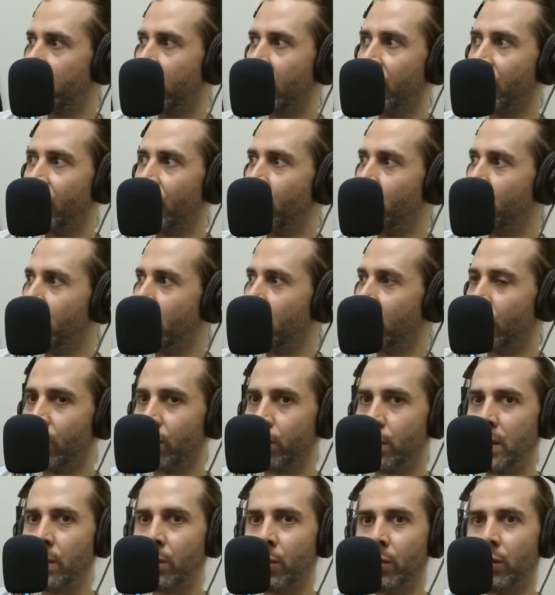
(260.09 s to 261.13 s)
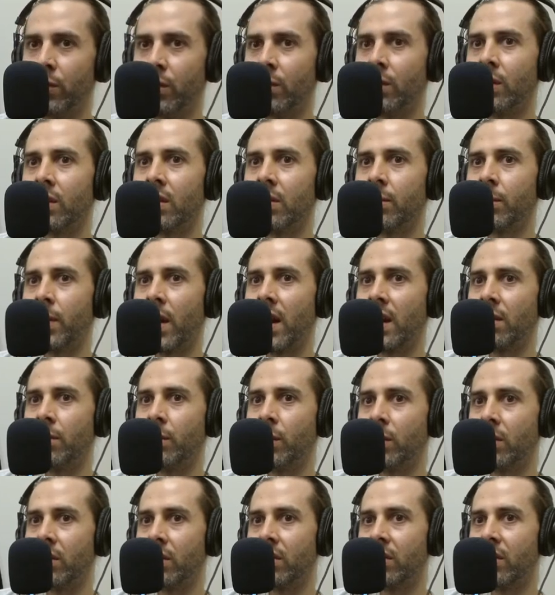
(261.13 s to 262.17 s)
I don't know if you get those people doing like the
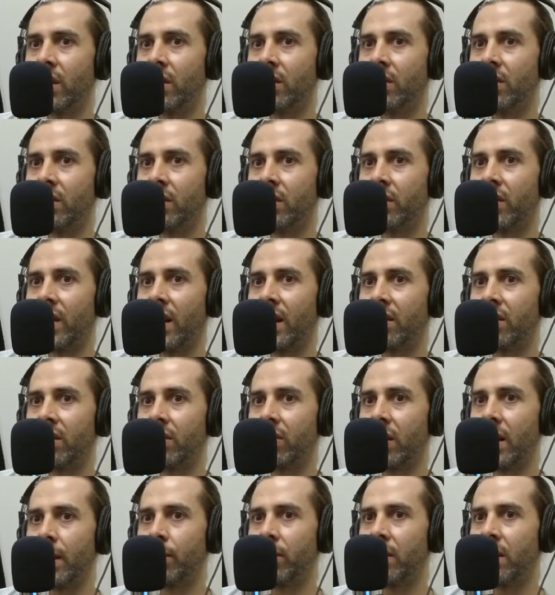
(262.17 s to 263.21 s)
bodybuilding sessions of lots of reps.